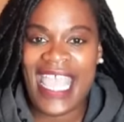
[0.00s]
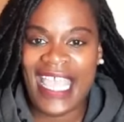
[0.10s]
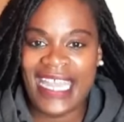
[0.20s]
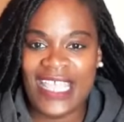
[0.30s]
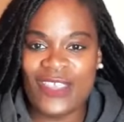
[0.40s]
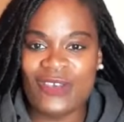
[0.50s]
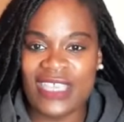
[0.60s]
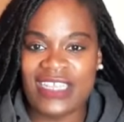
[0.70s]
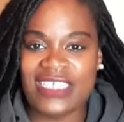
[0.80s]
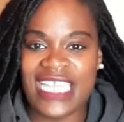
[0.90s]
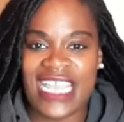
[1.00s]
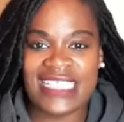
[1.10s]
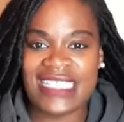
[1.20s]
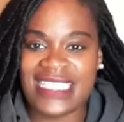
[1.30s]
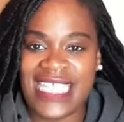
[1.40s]
And then you'll get a
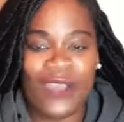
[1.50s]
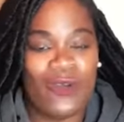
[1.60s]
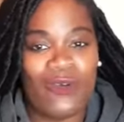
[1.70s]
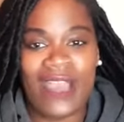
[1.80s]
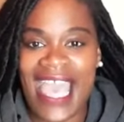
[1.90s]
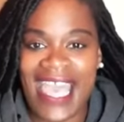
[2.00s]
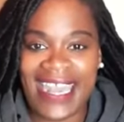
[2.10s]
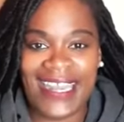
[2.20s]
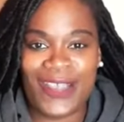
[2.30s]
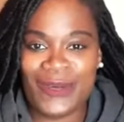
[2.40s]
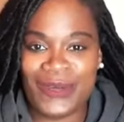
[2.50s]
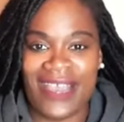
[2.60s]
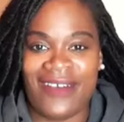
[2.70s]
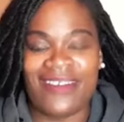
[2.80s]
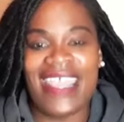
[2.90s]
chance to see who got it and who
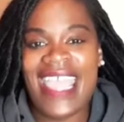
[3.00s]
don't.